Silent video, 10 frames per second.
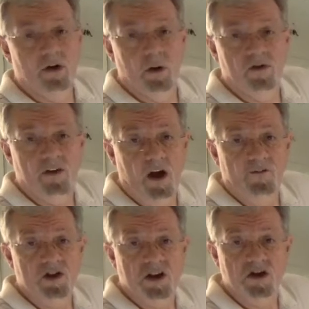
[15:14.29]
your own
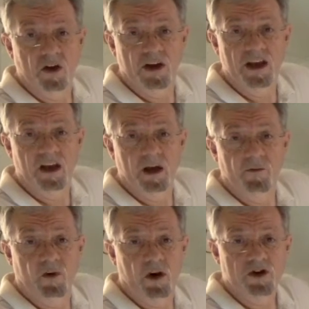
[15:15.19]
selfishness so that He can
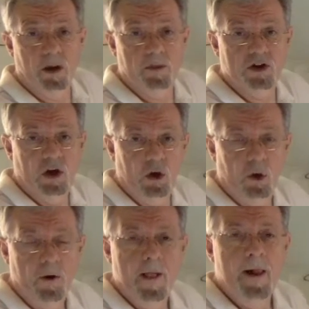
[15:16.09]
come first. Number
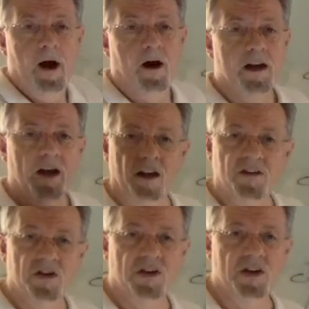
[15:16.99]
two, all right, you
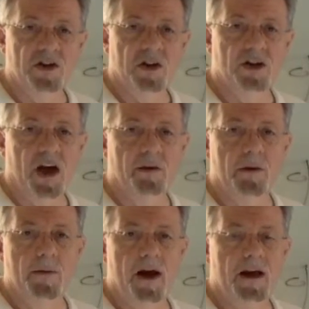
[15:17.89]
got this decision that's got to be